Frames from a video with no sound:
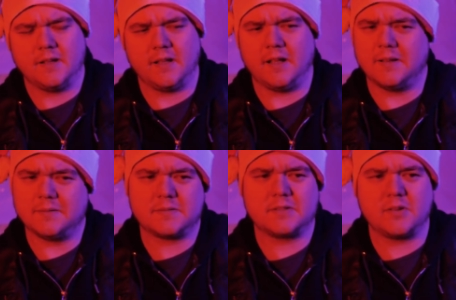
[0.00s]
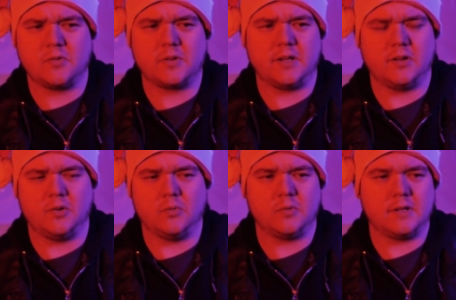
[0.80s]
Uh, so you
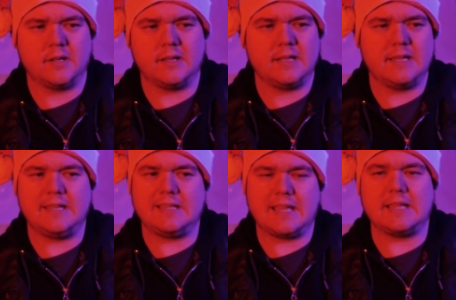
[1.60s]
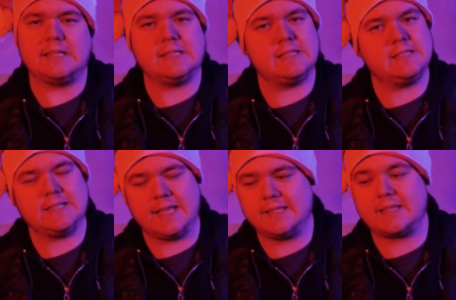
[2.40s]
know, it,
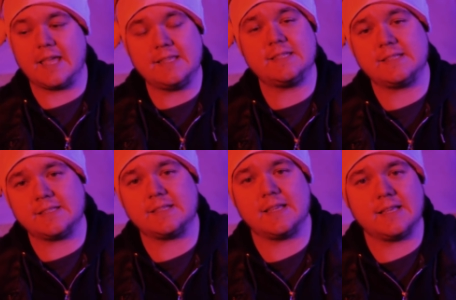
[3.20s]
it it's